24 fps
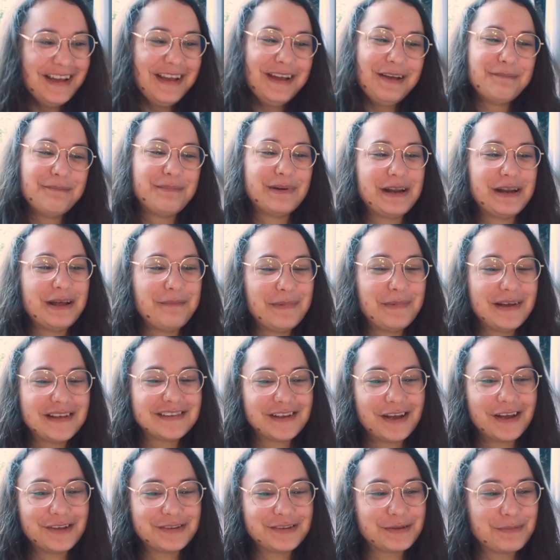But it
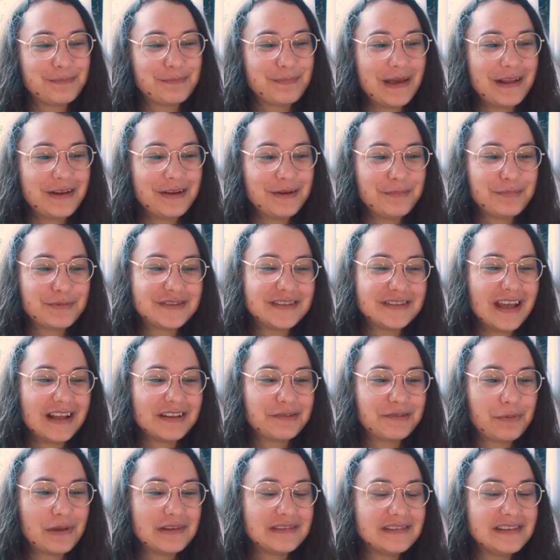must also better
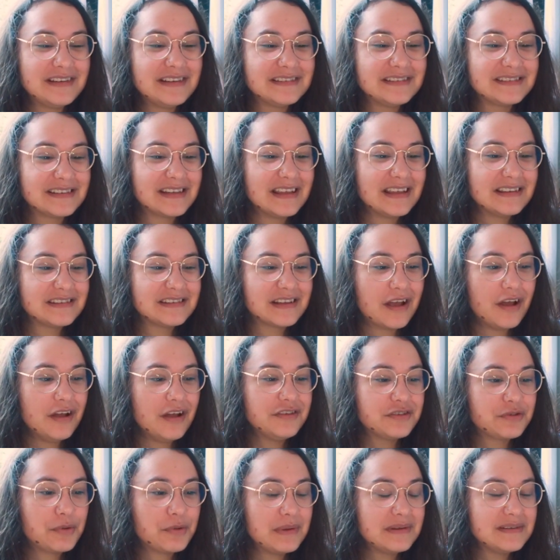protect residents against the
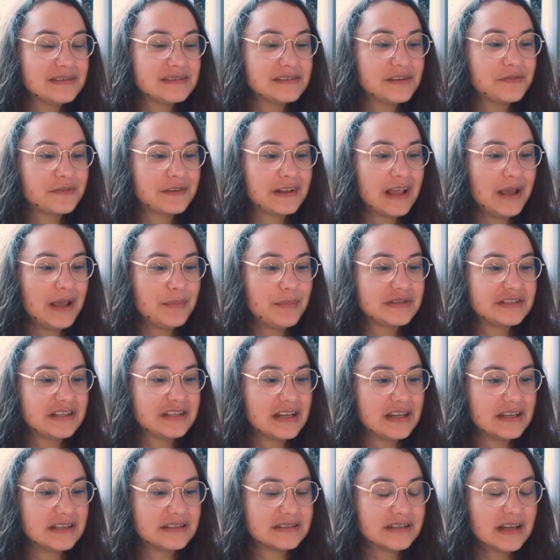consequences of climate
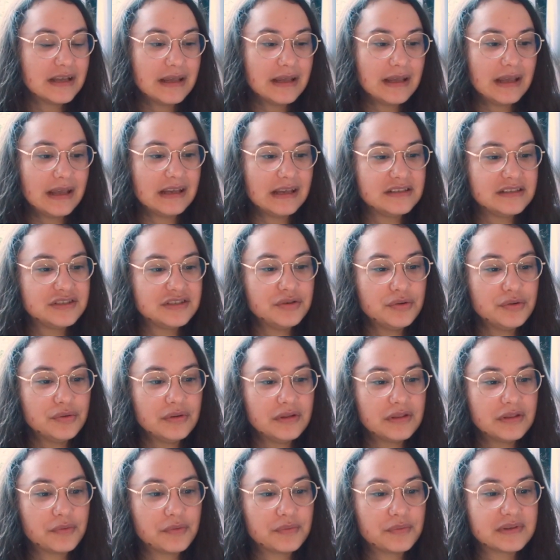change. In
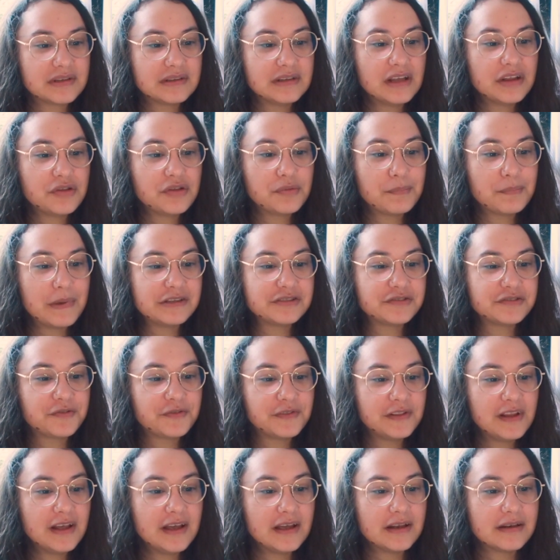June, there was another major
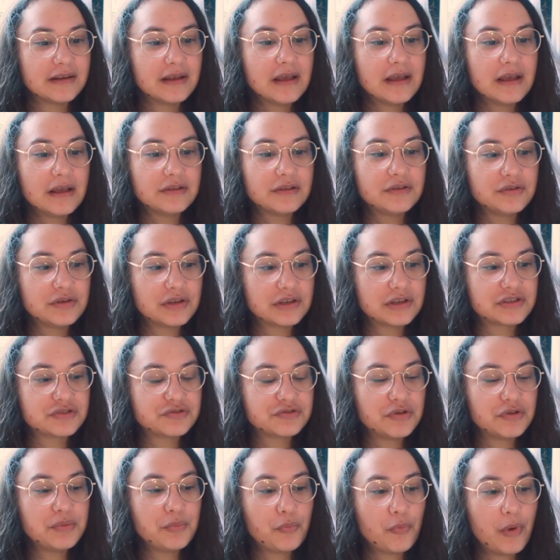flood due to
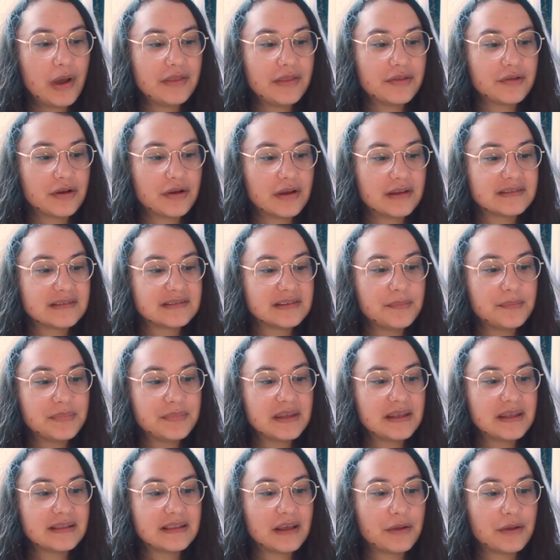extreme weather and
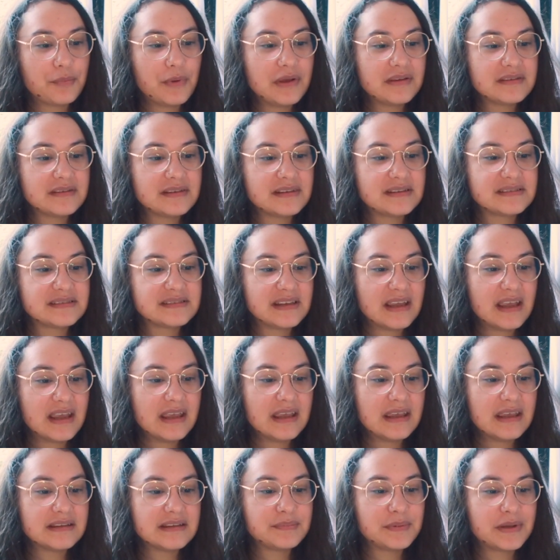something that residents
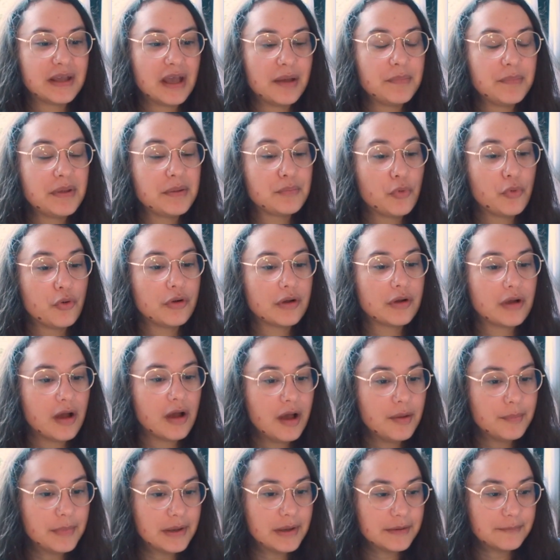say is becoming more
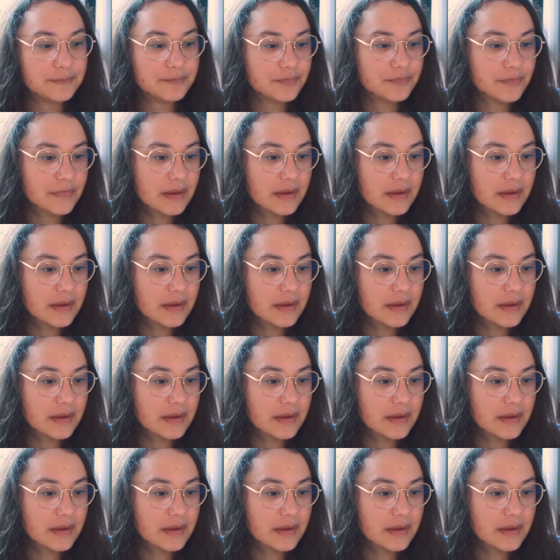common.